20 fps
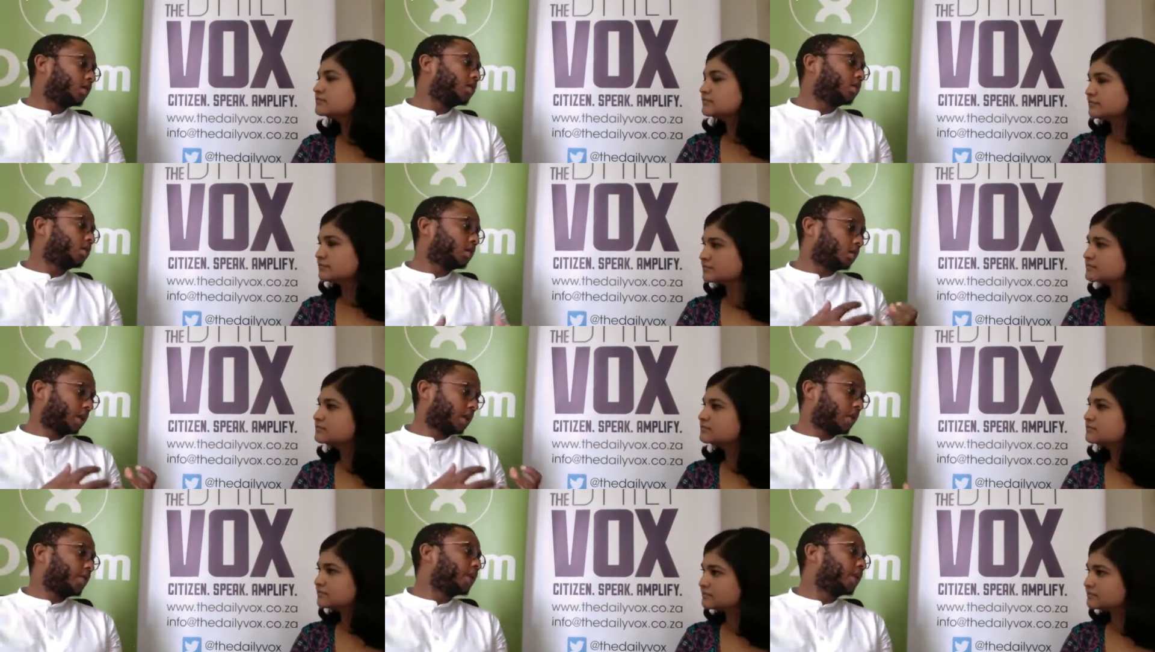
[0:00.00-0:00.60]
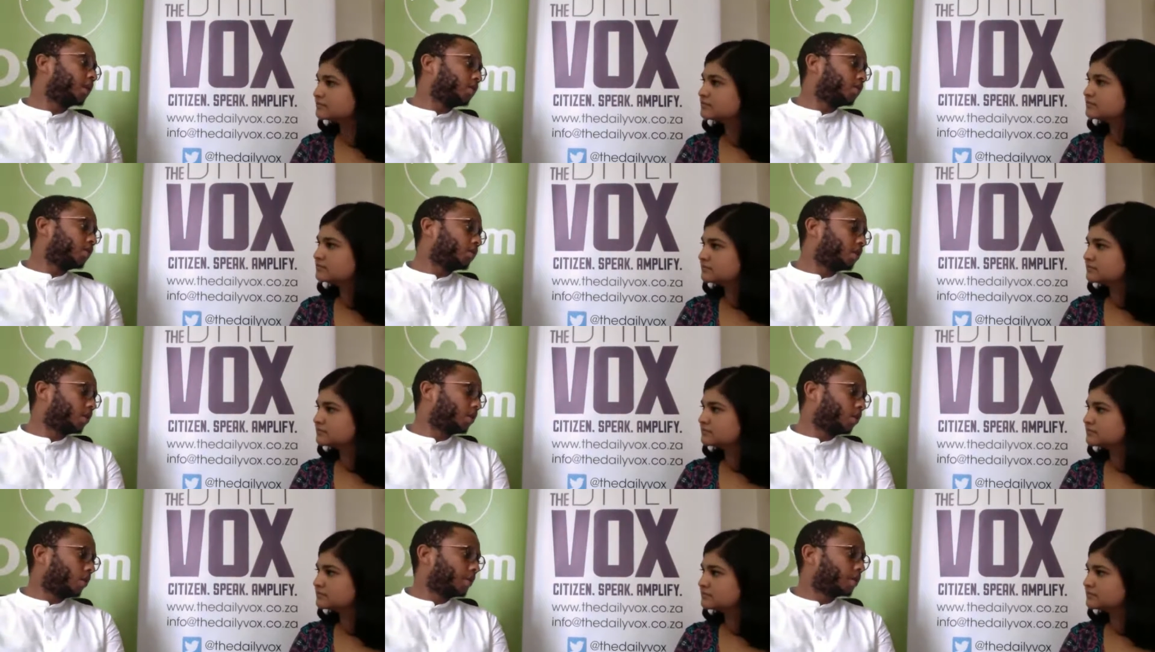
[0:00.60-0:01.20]
Speaker 1: directly to
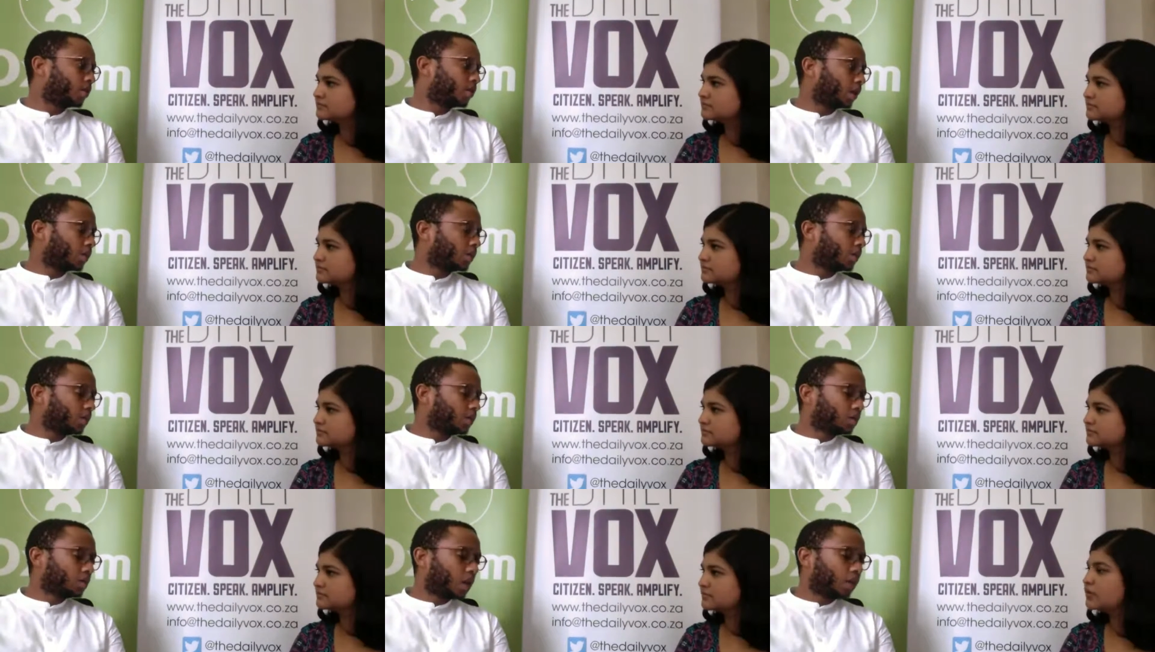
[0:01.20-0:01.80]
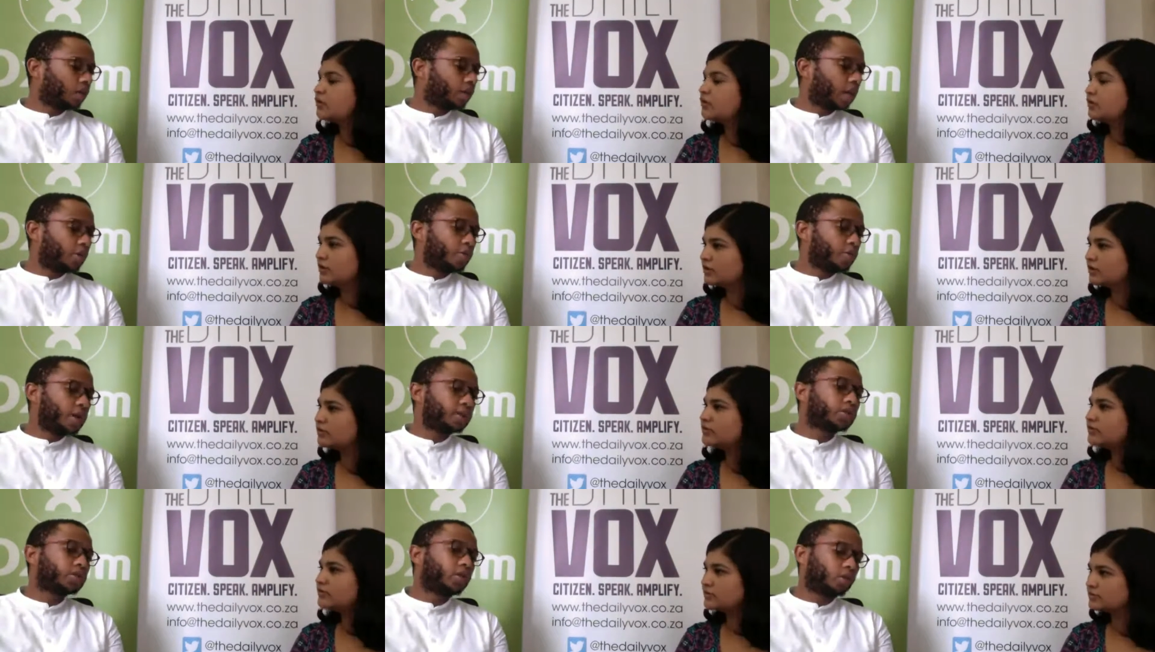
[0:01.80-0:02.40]
economic justice, and that
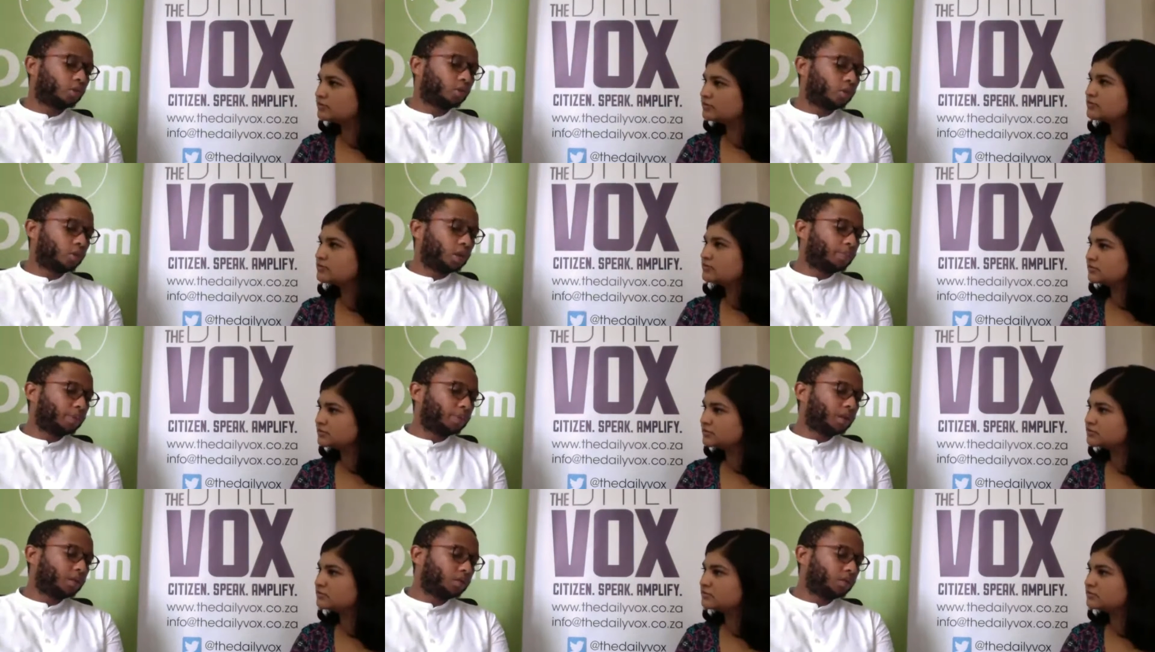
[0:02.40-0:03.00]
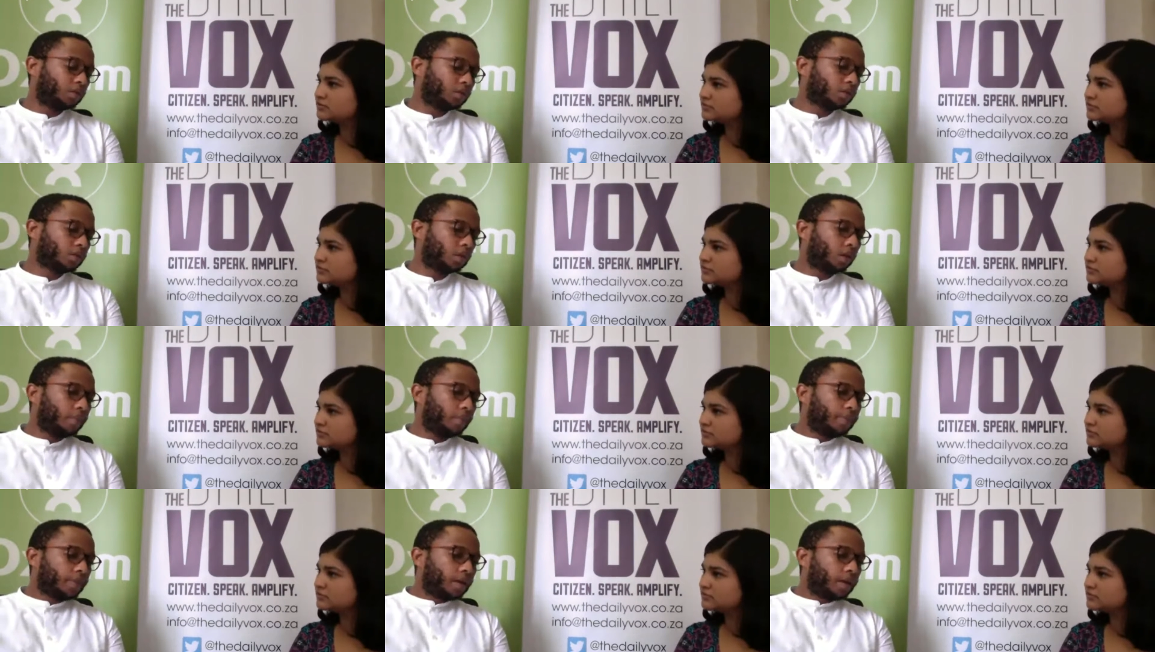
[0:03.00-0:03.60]
rests on three pillars.
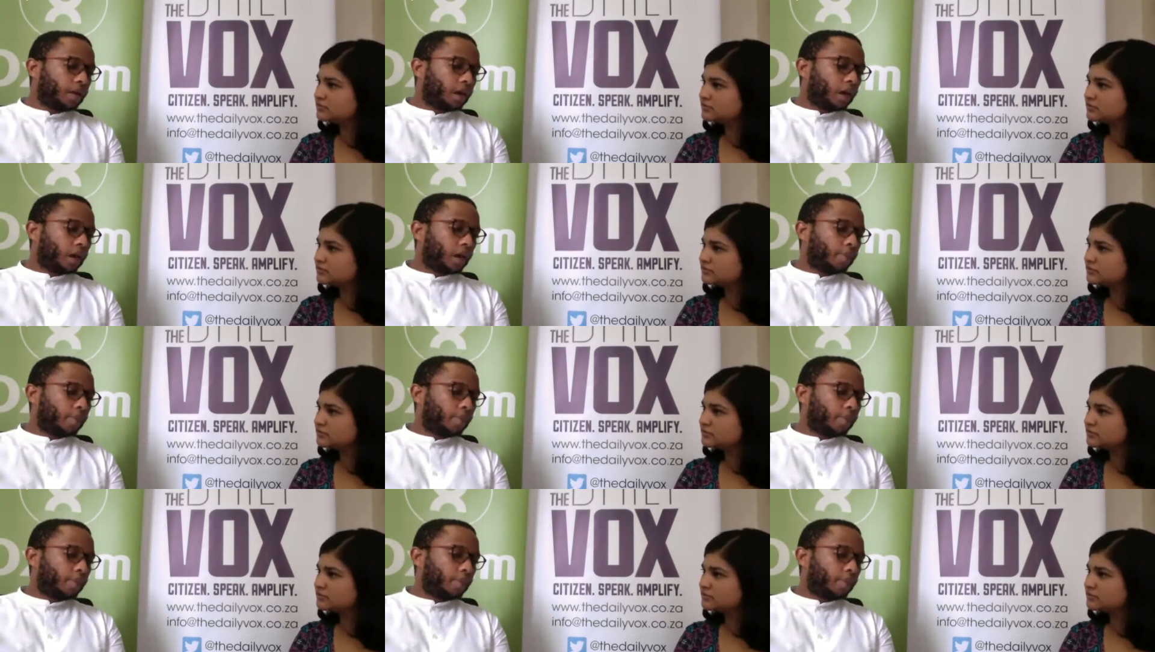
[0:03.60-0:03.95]
Um, the